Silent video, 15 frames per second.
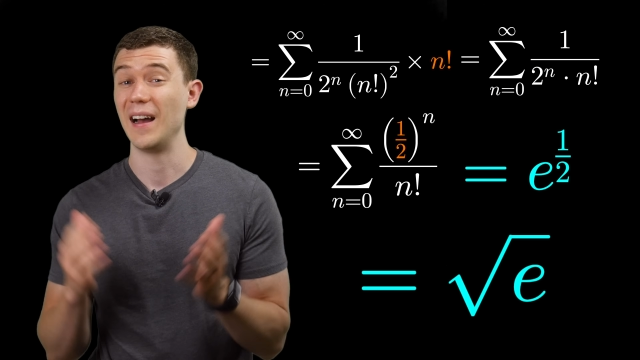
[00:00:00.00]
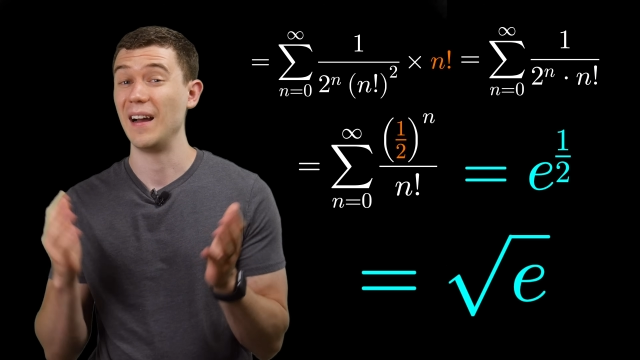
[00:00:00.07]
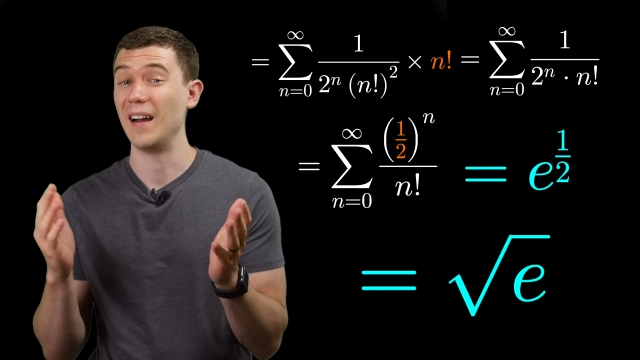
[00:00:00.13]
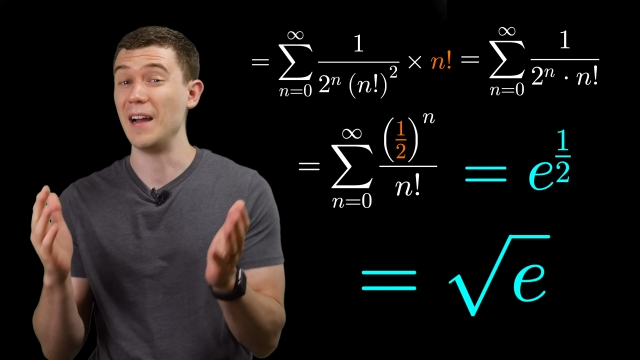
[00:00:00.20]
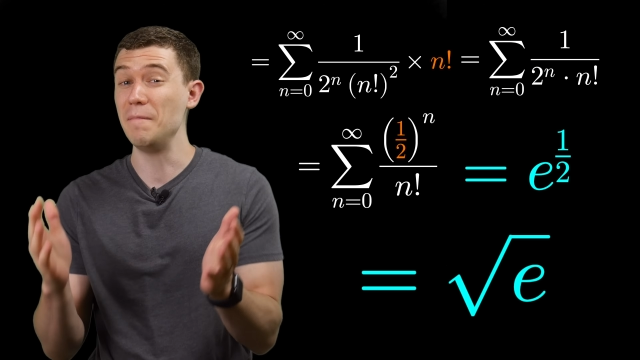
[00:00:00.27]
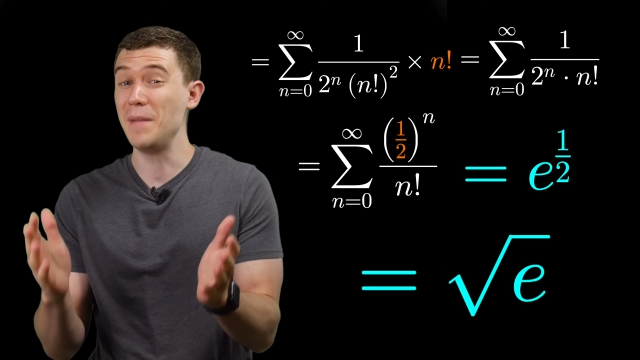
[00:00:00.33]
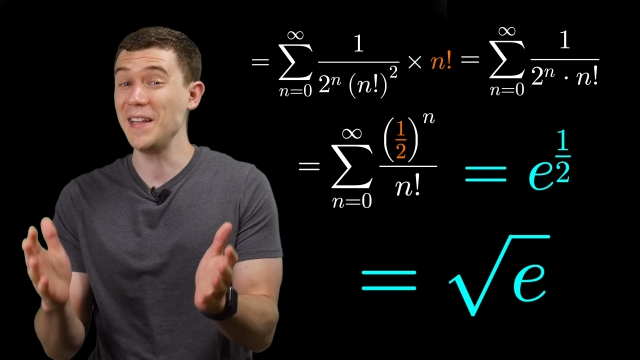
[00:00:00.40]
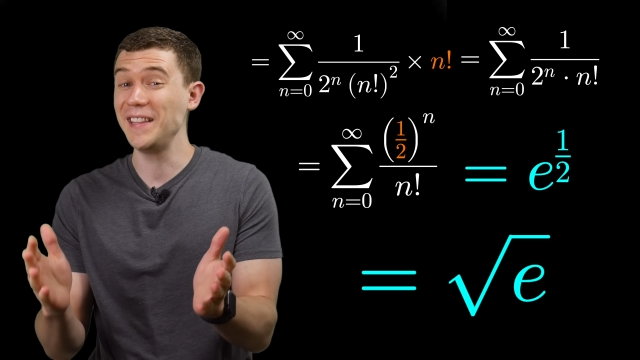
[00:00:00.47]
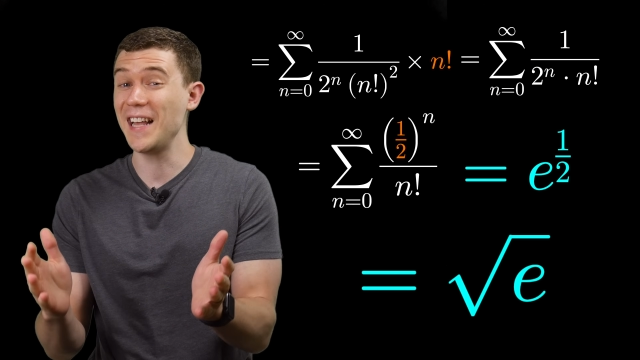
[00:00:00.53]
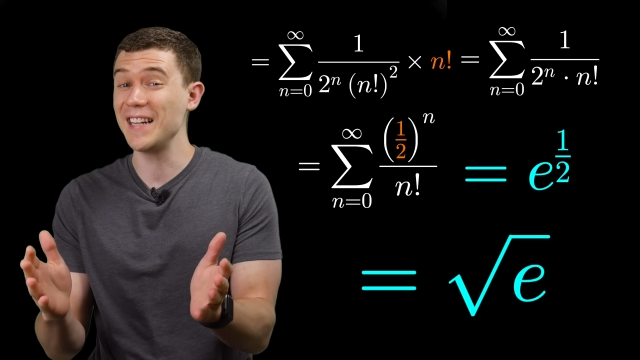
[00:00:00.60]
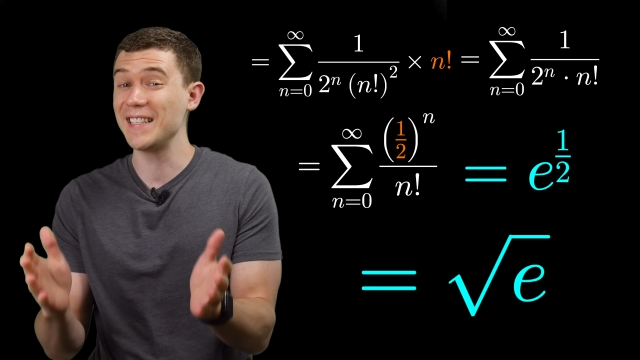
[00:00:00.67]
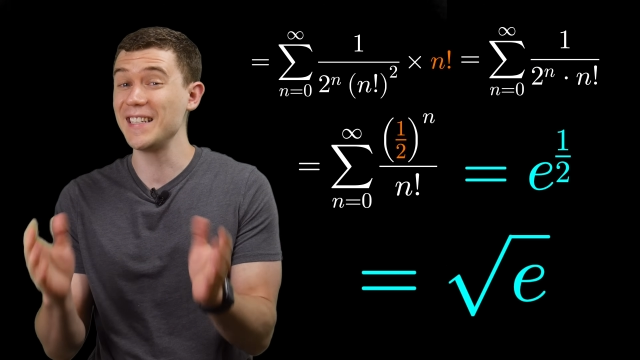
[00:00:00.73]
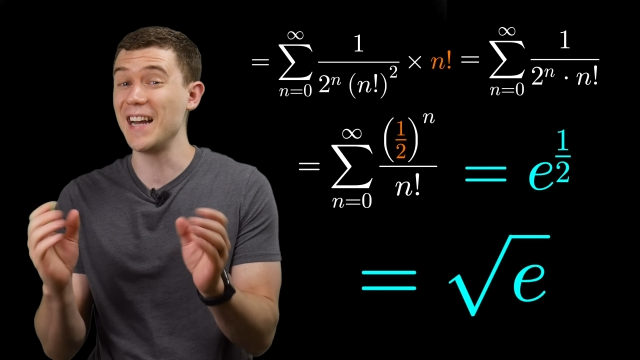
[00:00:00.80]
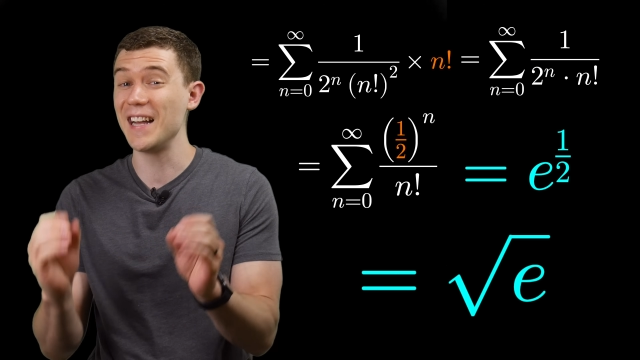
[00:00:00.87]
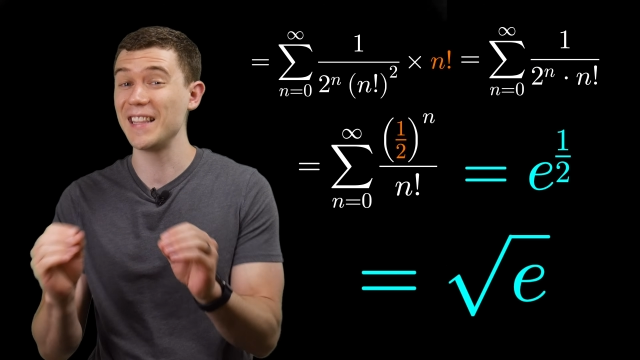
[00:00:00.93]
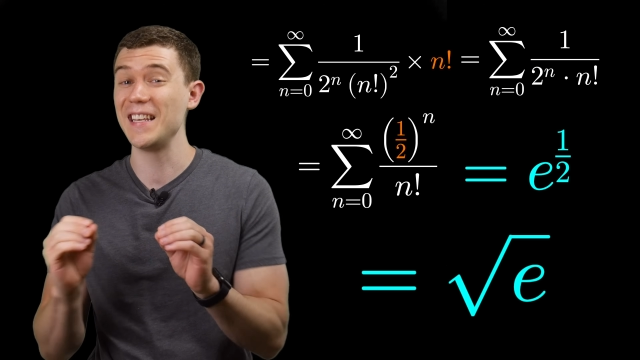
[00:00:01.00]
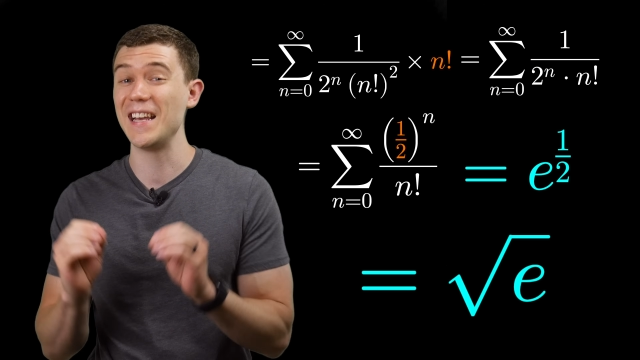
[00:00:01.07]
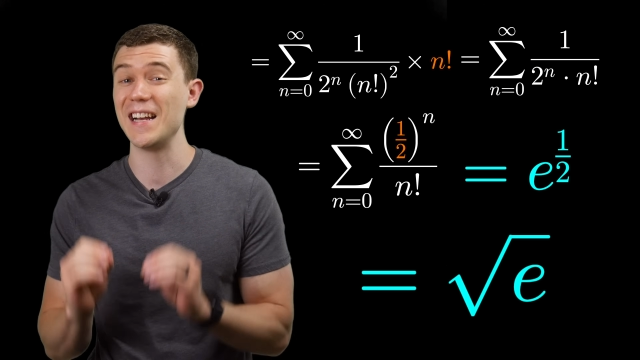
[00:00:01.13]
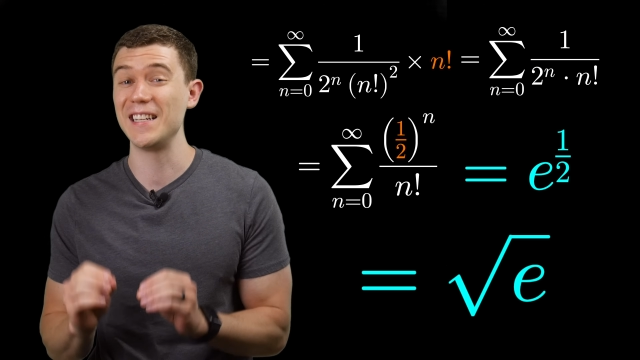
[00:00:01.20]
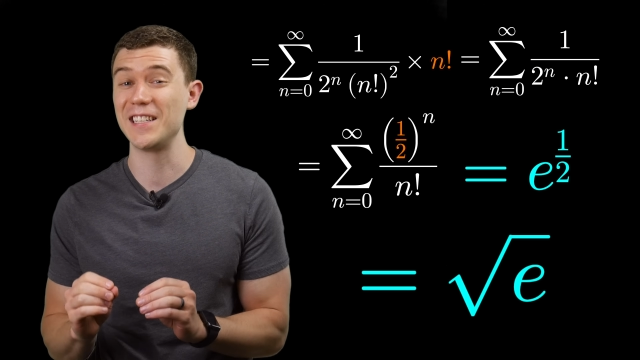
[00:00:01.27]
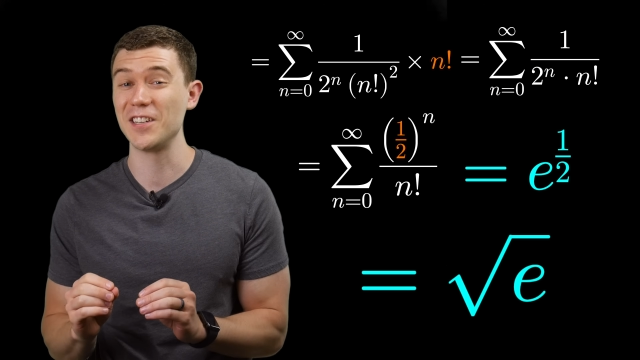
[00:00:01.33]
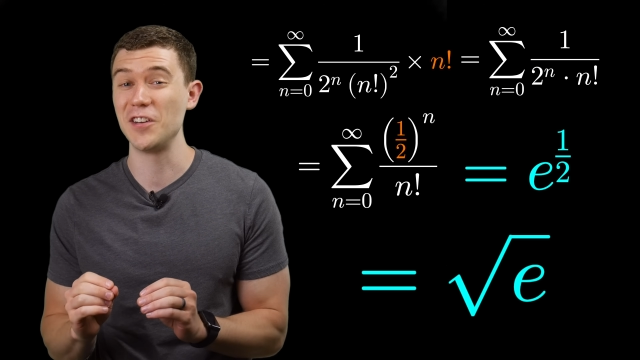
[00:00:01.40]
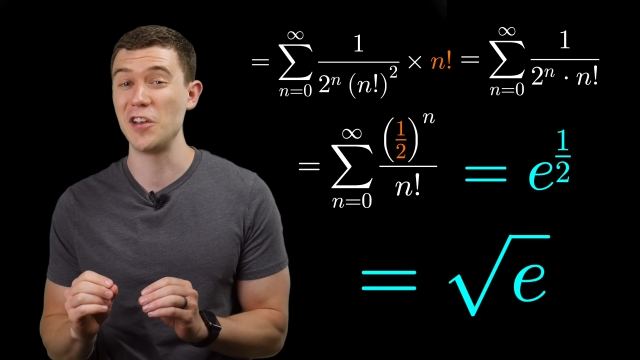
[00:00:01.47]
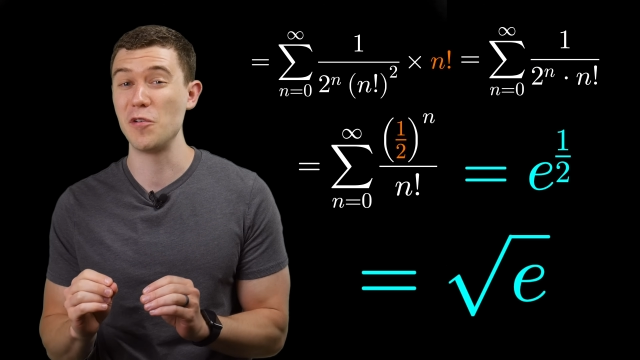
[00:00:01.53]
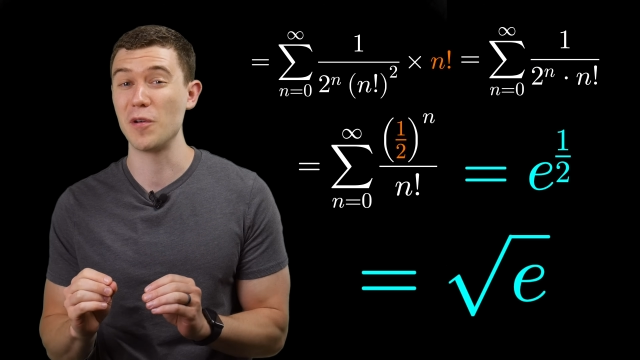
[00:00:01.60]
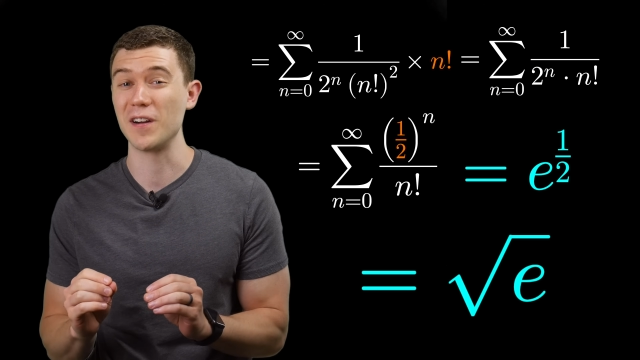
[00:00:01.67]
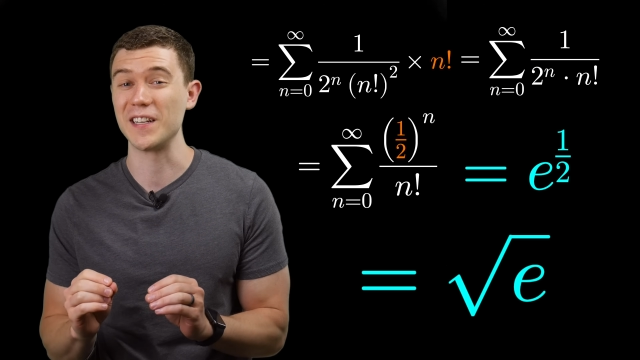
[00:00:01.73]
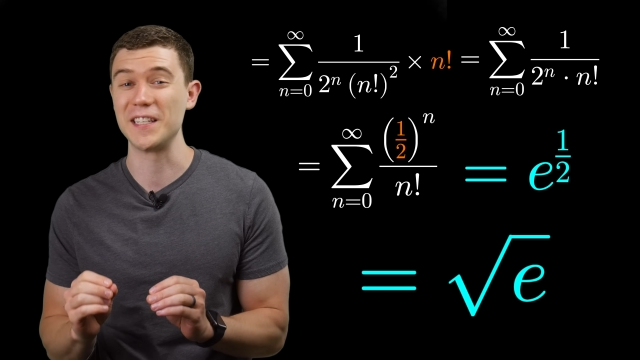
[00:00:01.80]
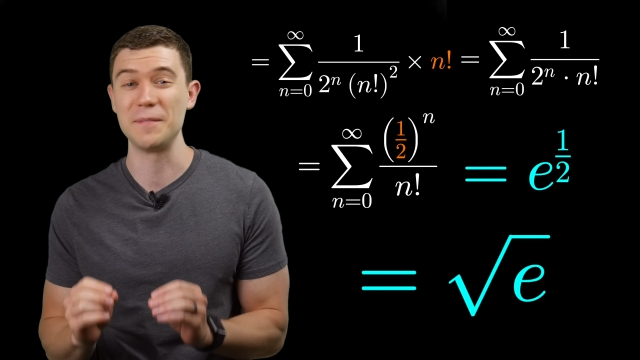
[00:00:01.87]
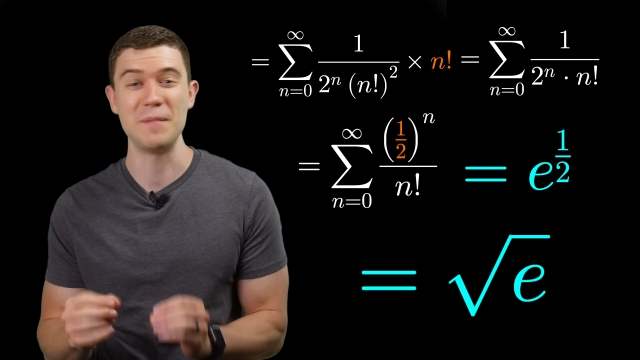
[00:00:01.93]
I bet that's not the answer you
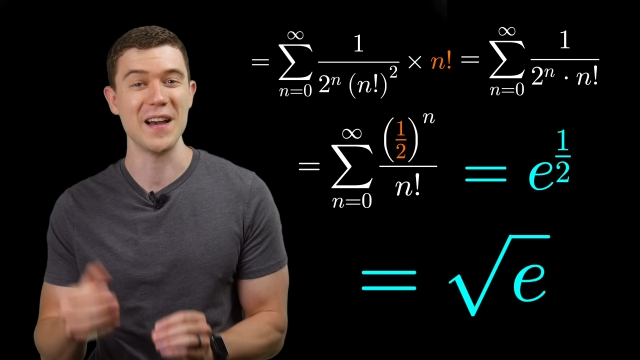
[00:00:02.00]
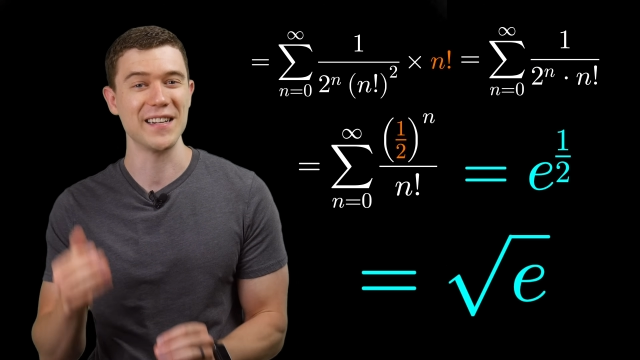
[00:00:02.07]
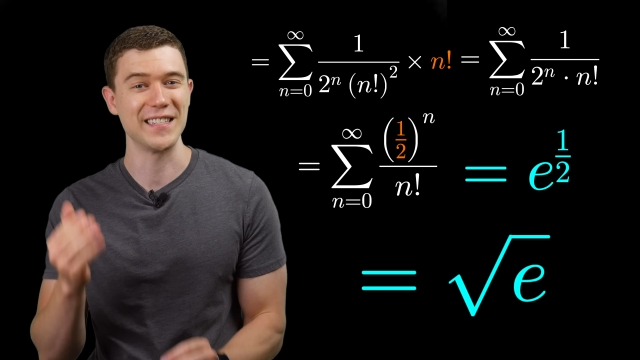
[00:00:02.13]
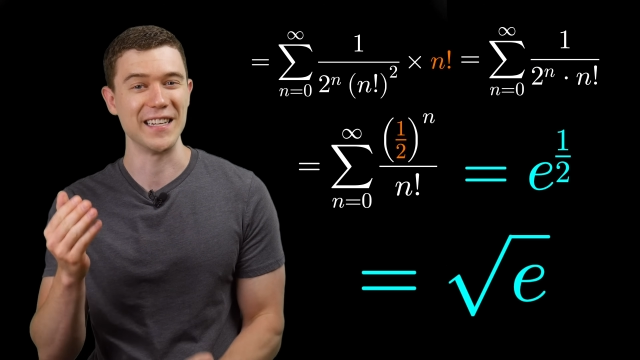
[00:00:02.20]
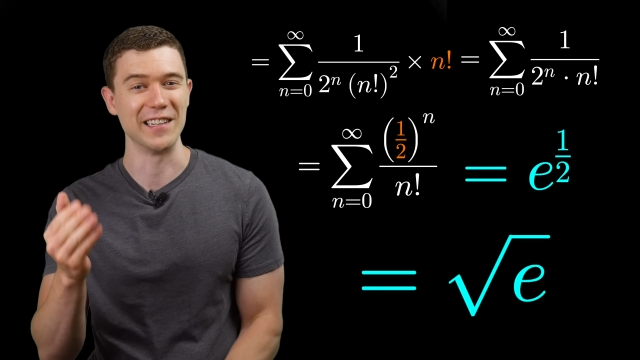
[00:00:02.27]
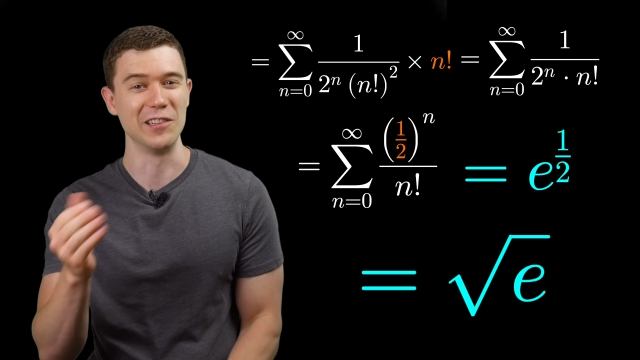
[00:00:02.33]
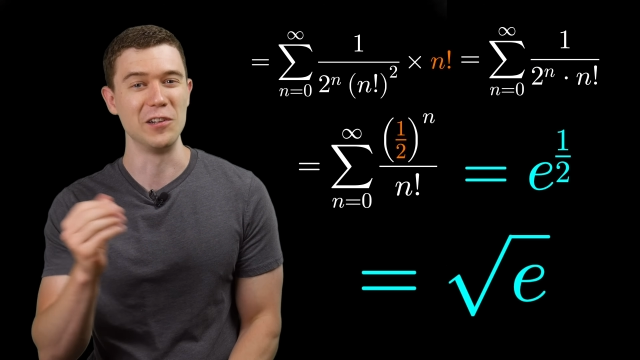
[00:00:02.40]
were expecting